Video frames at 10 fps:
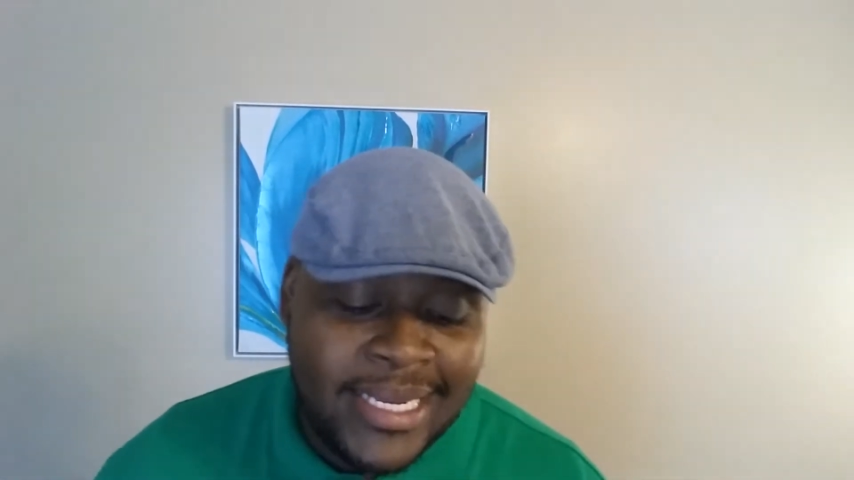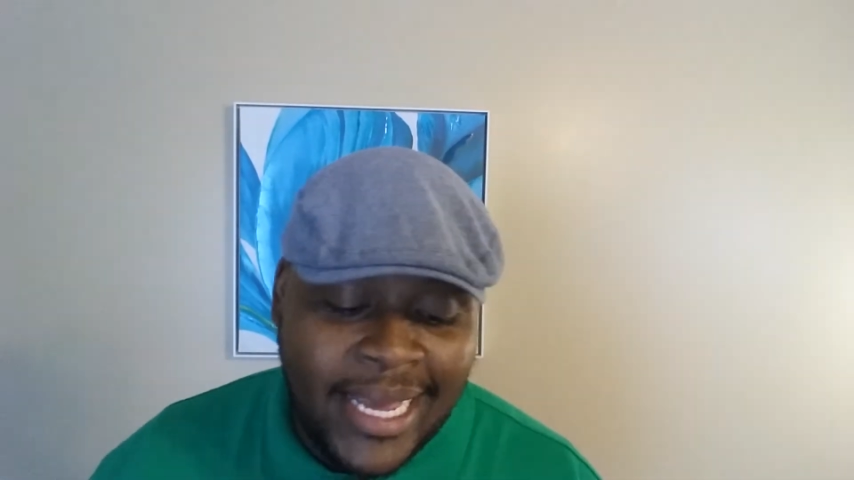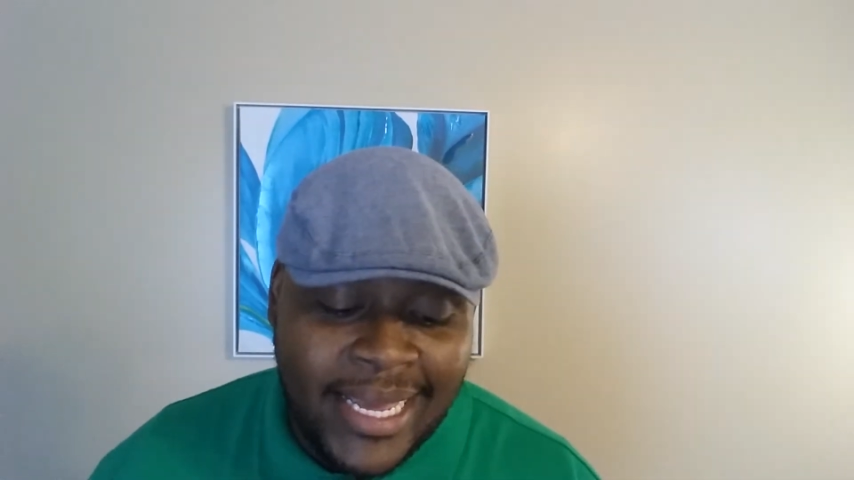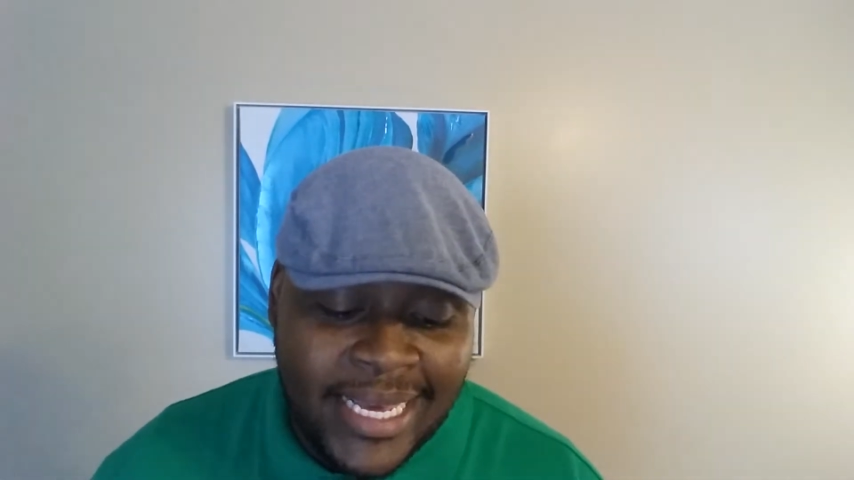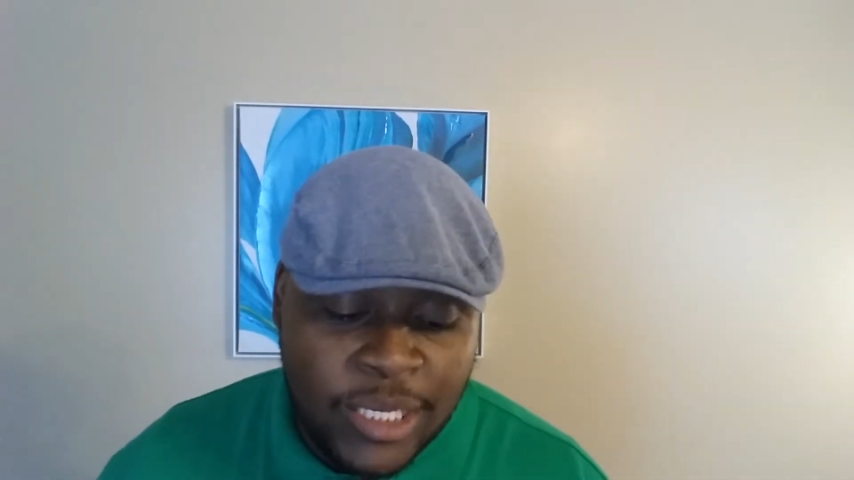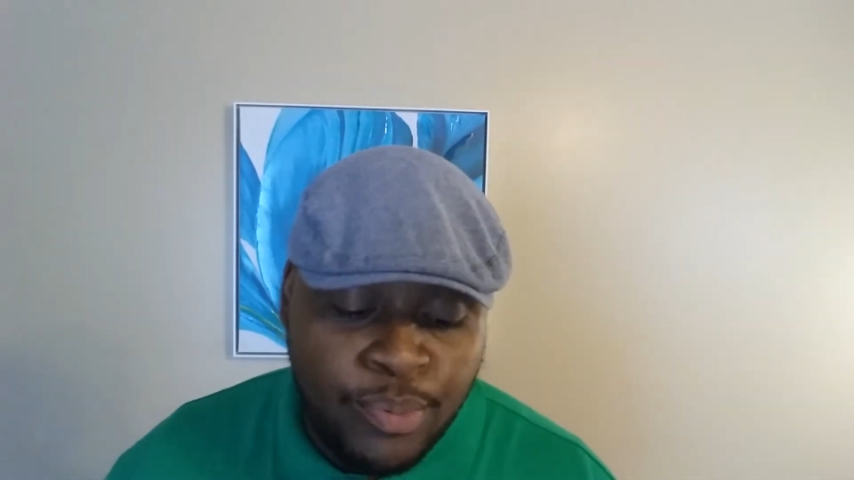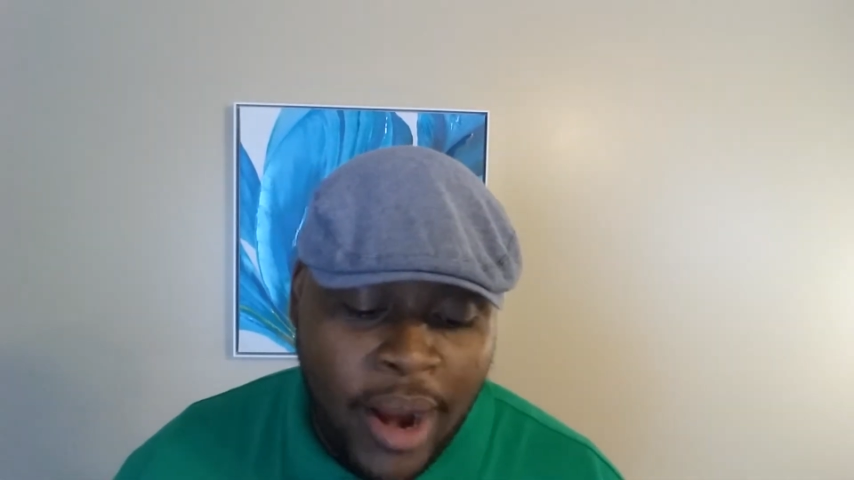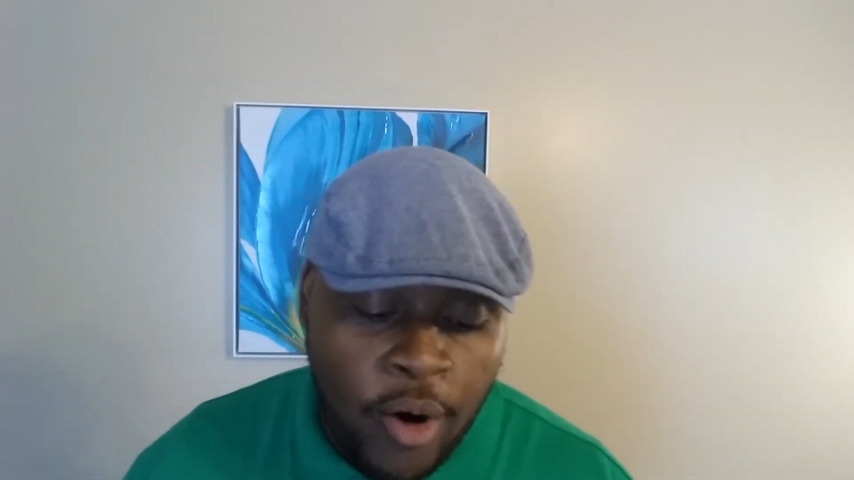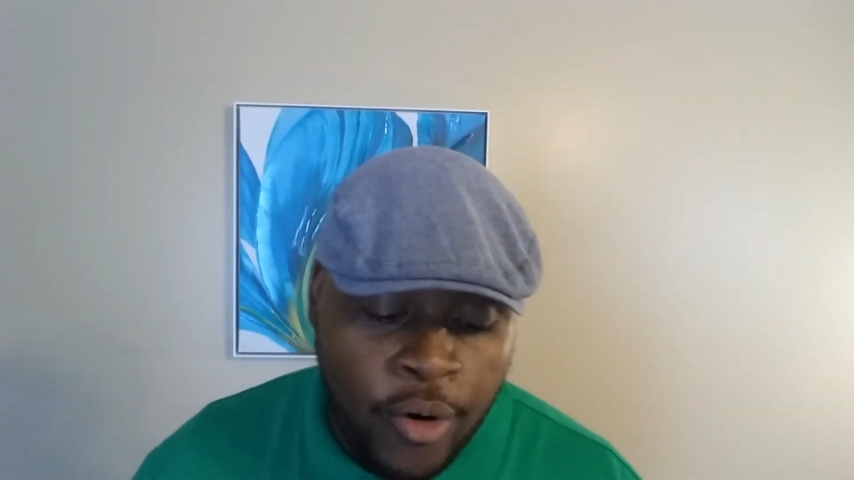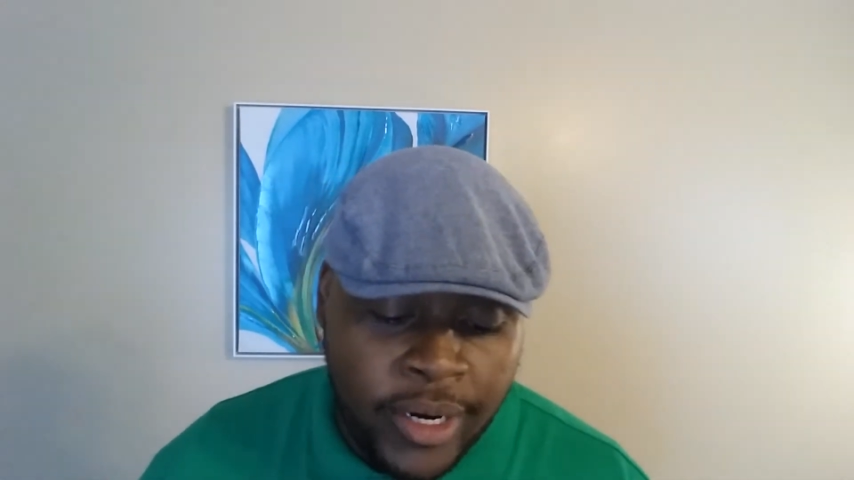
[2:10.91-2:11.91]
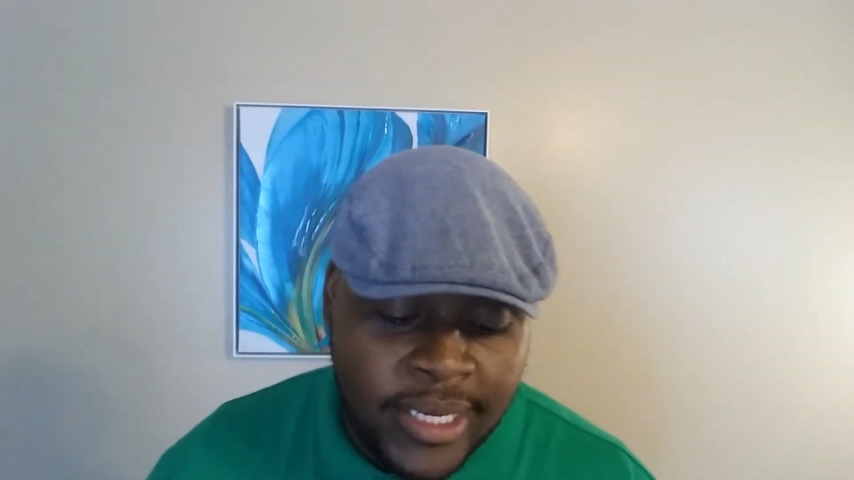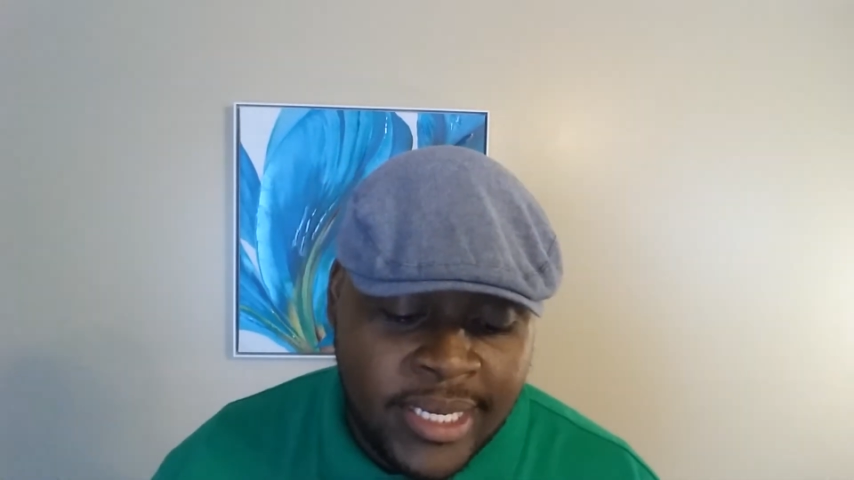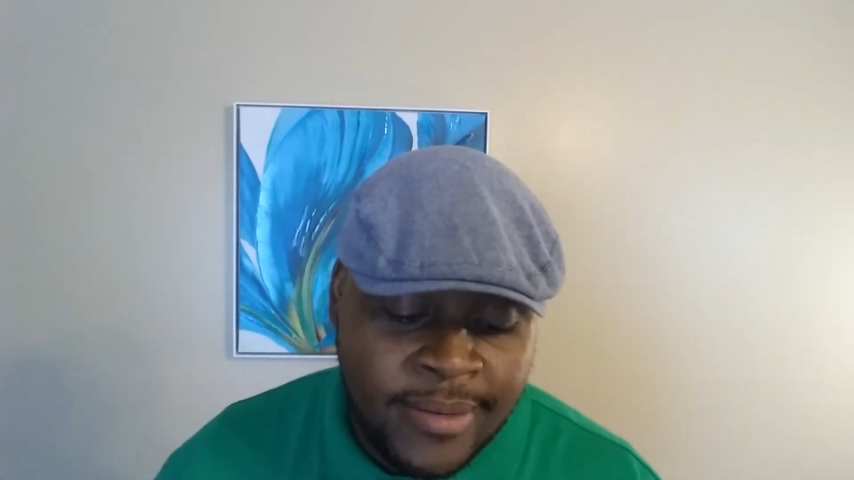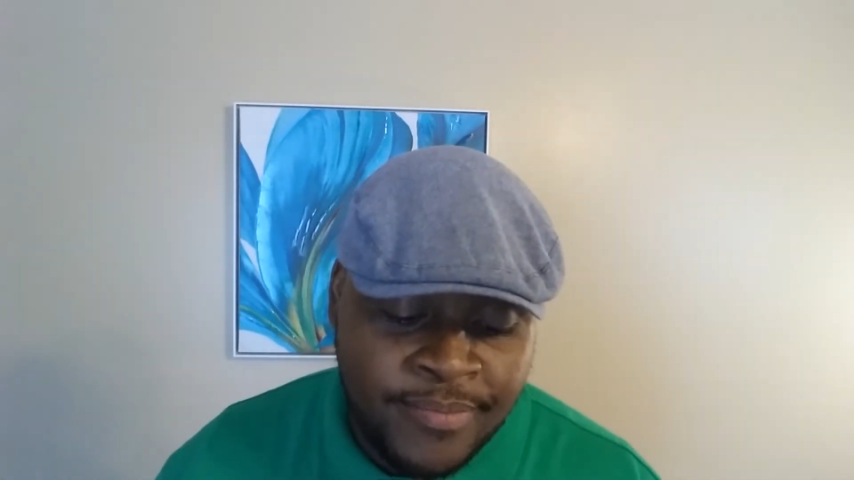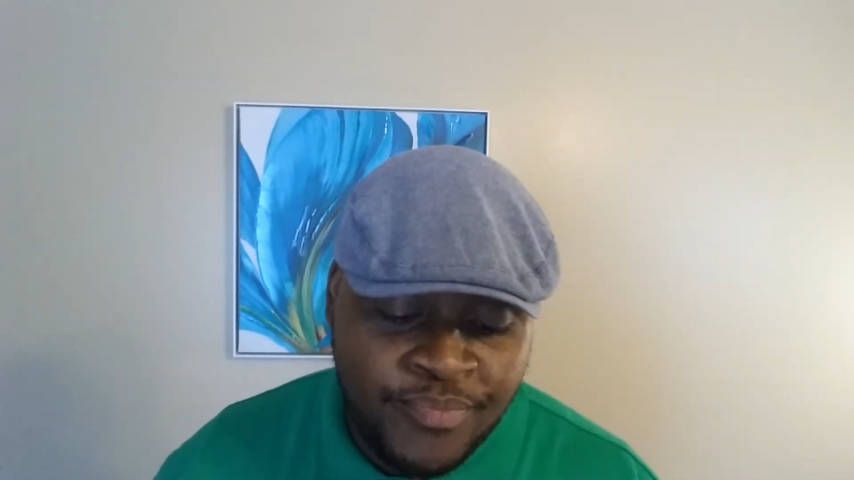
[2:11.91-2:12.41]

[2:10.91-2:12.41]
today is priorities.